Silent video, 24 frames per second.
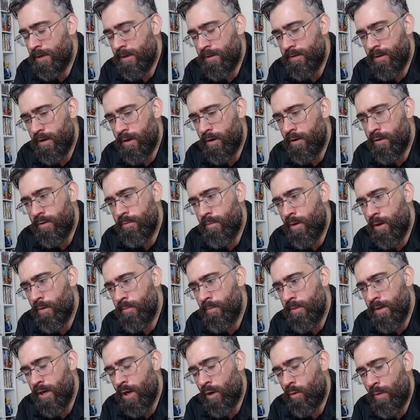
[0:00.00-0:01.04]
At the
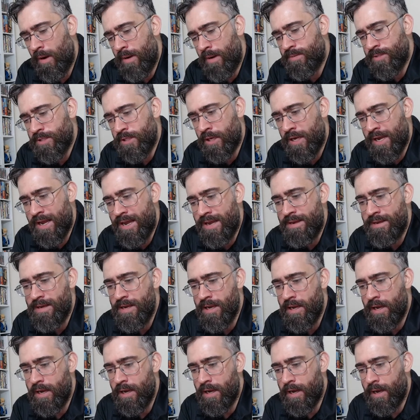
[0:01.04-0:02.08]
moment, our website,
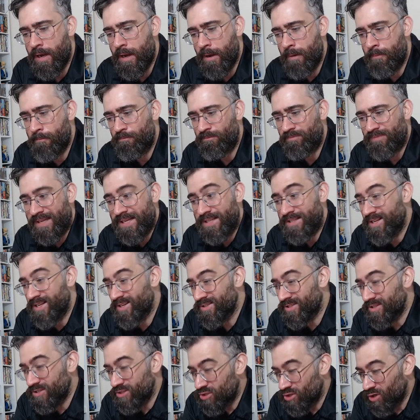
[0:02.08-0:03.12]
it does
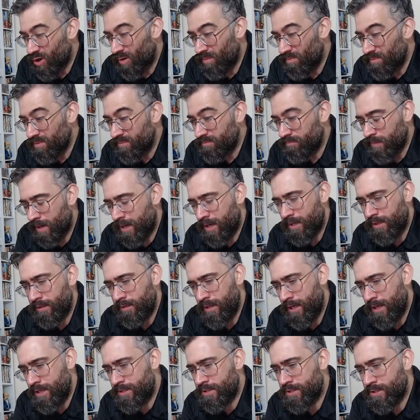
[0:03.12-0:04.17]
the job, but
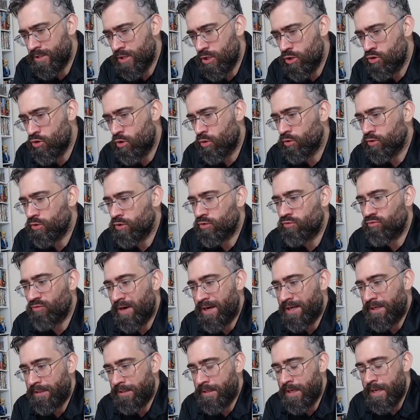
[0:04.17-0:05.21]
it's not great.